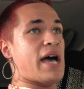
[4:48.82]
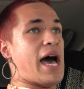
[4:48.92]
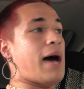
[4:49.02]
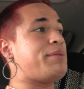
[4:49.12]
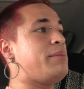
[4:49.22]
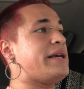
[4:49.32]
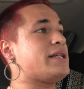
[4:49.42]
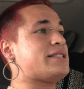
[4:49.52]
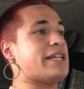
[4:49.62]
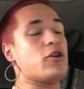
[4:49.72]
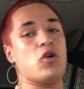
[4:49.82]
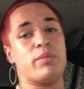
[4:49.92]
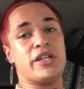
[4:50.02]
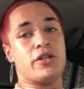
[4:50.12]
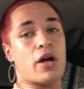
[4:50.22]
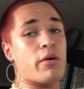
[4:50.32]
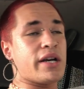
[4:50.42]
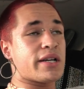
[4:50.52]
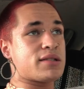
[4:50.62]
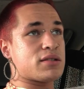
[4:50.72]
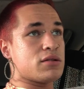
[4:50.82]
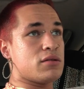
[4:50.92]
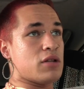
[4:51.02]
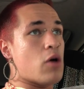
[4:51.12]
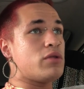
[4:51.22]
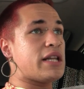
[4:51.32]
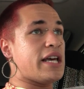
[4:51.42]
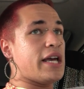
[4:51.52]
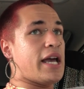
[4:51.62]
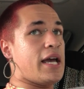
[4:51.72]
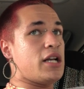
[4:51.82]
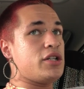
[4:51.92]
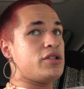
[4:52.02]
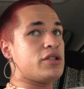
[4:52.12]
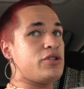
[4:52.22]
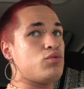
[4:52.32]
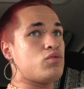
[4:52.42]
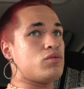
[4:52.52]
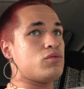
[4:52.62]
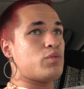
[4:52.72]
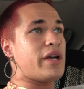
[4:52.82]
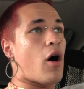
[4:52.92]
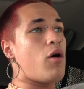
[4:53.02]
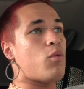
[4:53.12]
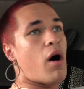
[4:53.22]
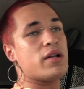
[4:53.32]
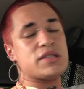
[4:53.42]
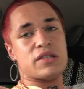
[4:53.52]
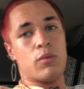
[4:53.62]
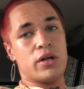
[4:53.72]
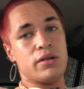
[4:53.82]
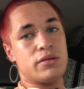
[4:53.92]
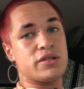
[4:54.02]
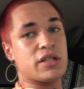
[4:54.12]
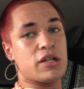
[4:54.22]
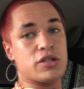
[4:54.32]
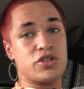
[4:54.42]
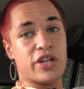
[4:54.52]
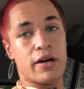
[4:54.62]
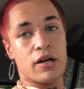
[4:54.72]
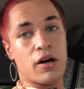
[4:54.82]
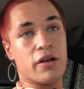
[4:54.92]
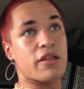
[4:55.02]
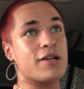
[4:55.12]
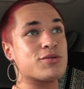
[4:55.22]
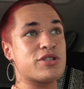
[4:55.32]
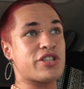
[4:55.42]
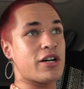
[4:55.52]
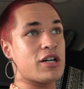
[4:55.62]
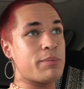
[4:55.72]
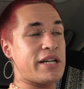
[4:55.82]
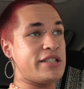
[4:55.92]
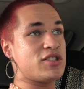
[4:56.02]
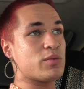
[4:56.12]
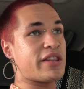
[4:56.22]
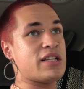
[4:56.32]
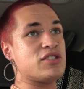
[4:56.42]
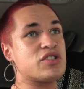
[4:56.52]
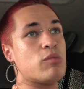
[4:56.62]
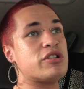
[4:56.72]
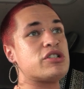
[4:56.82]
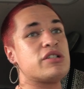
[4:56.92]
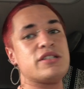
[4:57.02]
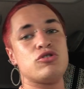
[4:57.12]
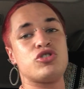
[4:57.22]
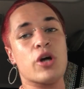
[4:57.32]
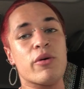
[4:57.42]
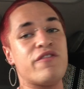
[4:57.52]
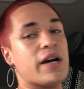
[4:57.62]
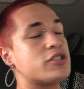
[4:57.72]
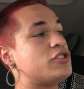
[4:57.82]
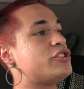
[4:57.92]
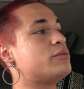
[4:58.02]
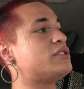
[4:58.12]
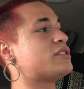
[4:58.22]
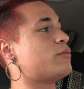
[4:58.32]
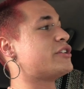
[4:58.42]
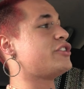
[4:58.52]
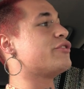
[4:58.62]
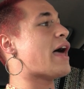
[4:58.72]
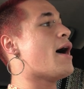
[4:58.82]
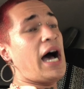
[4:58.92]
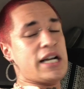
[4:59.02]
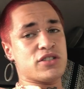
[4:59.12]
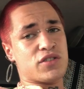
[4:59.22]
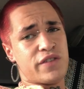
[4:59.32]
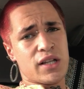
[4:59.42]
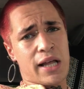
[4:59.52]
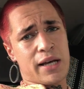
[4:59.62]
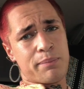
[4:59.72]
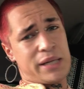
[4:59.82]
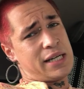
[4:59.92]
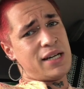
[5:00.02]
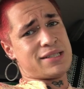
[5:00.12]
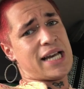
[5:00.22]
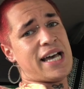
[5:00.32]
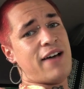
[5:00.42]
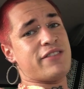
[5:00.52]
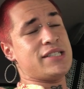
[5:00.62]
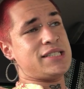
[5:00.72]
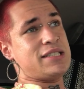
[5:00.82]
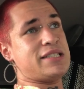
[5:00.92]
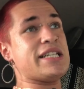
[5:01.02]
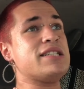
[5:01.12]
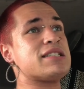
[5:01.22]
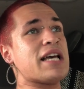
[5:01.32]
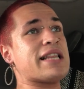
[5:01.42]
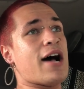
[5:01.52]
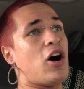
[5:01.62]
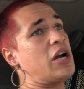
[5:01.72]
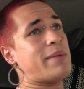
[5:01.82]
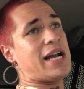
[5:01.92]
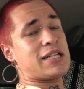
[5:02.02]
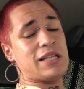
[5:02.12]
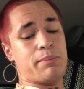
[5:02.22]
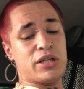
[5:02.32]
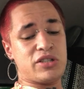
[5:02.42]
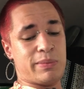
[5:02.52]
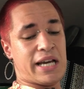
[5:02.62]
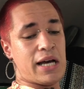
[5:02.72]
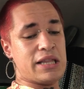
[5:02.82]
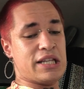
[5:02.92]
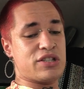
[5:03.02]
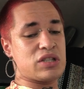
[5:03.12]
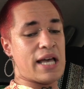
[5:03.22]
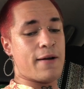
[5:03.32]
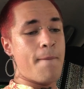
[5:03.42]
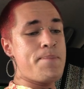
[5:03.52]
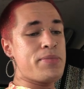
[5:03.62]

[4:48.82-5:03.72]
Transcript: happy being single, but you know, it gets lonely and you we all want someone to share our thoughts with, share our opinions with, and someone to show affection to, and someone to do that. I just feel like because I have this disease, like, that automatically puts me at this, like,